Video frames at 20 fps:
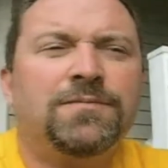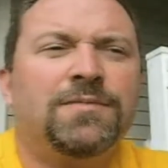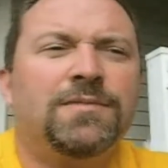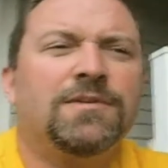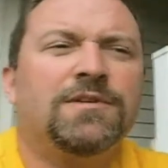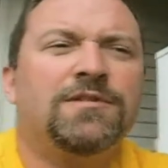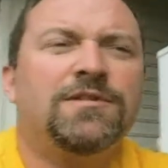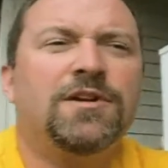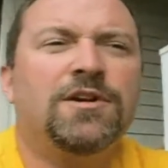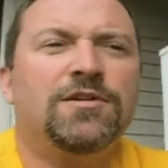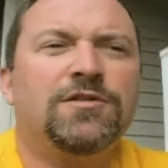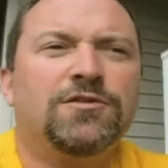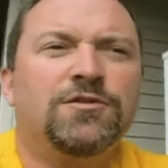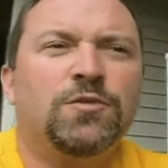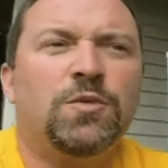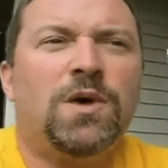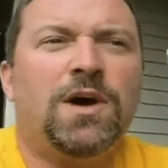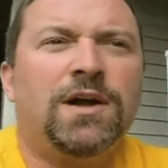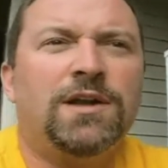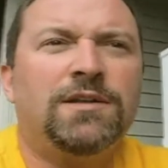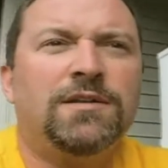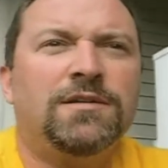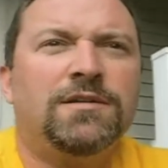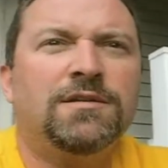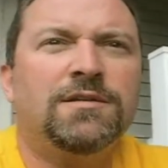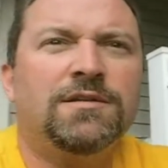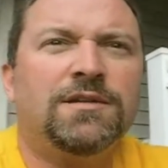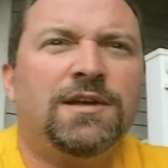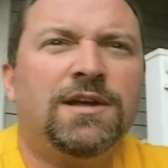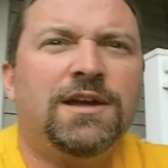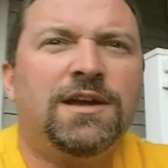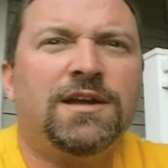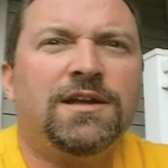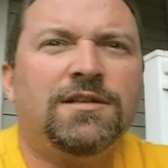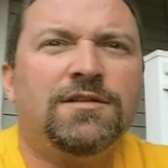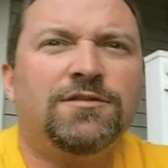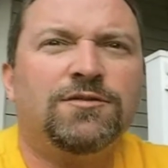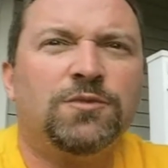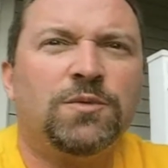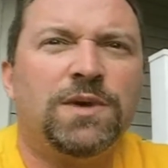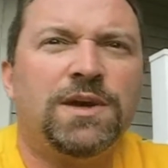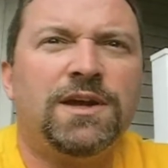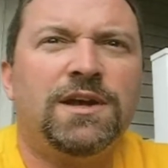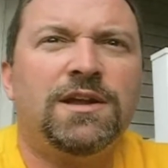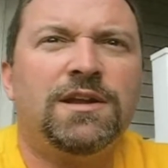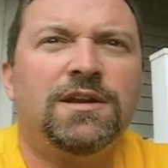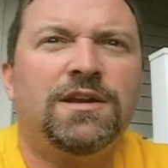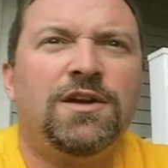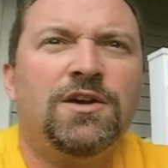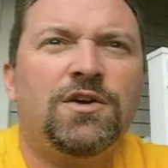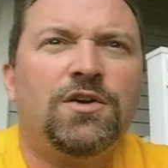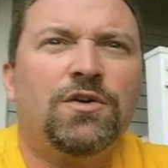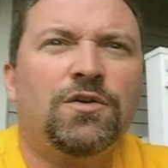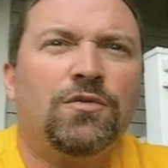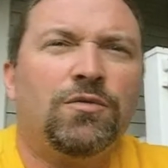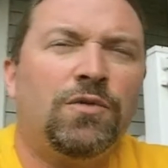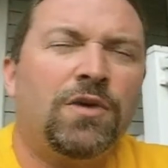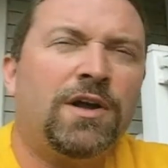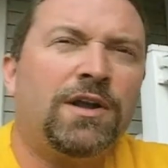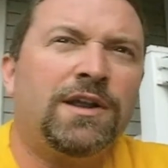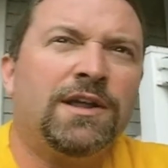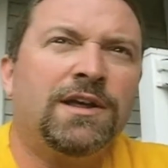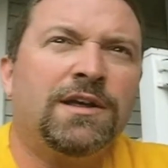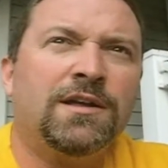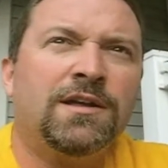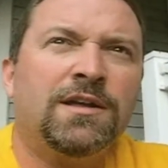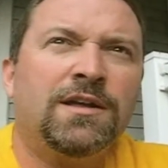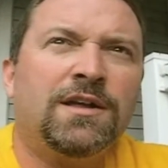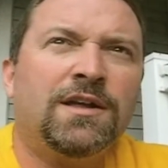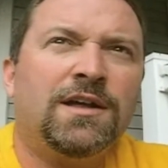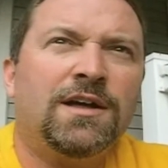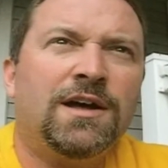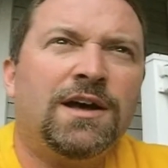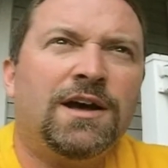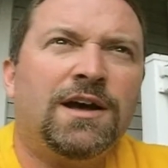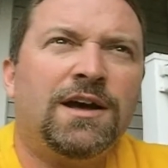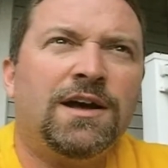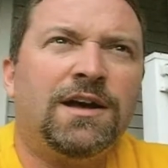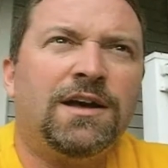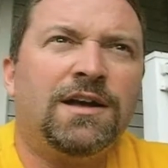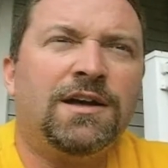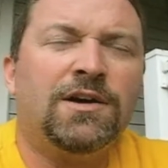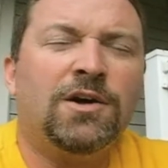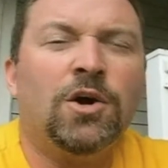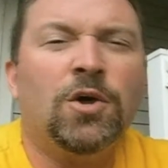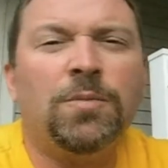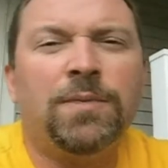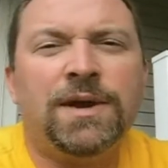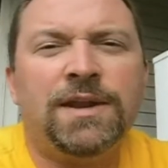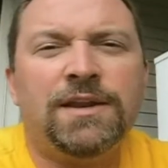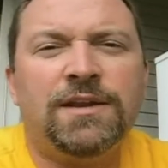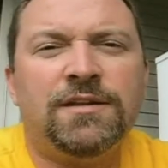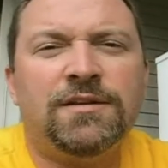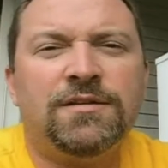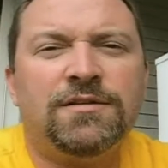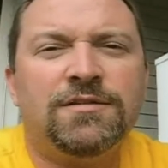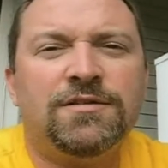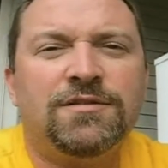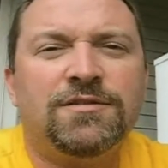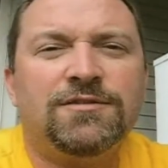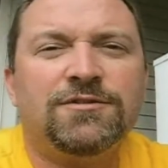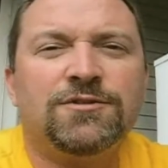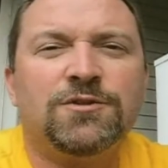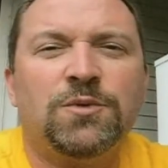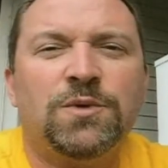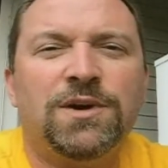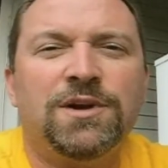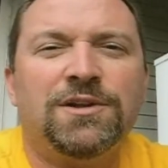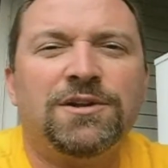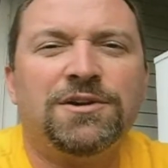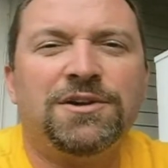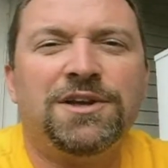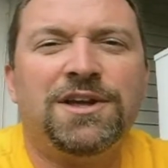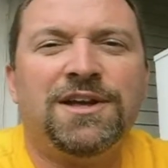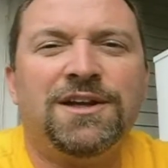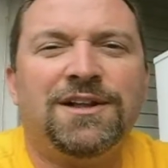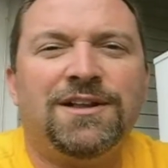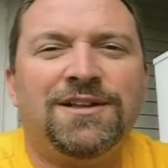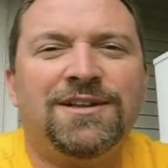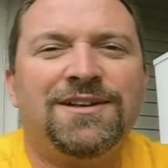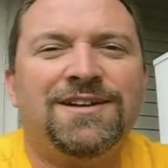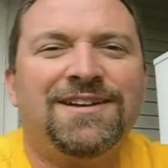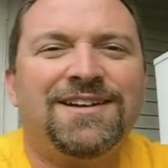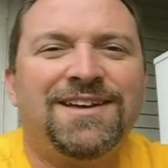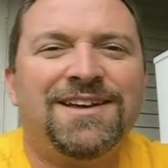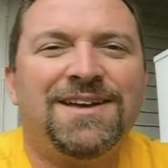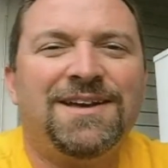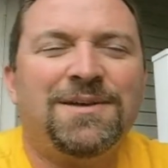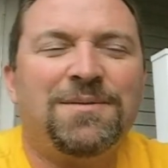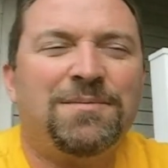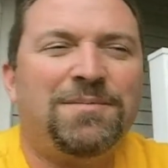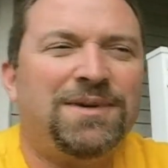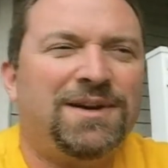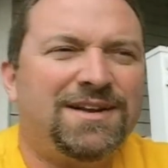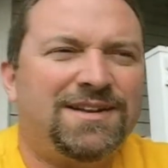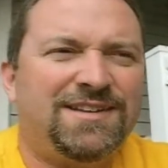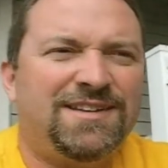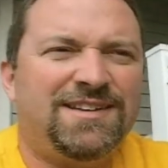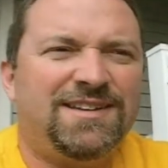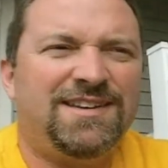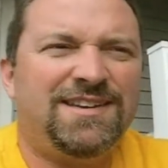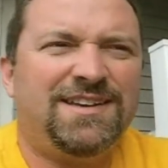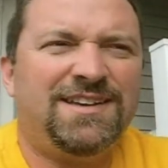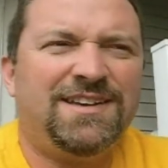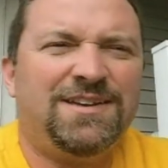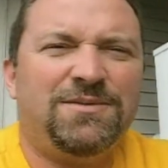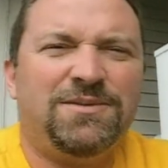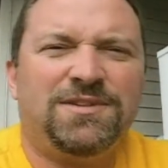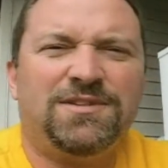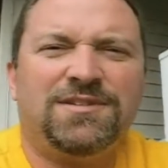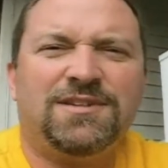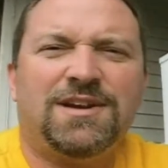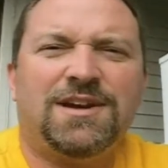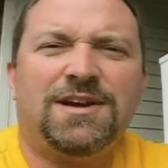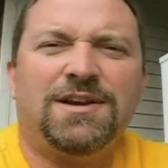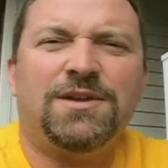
started swatting and swinging, running. I hope I didn't squeal or yell, but it was uh,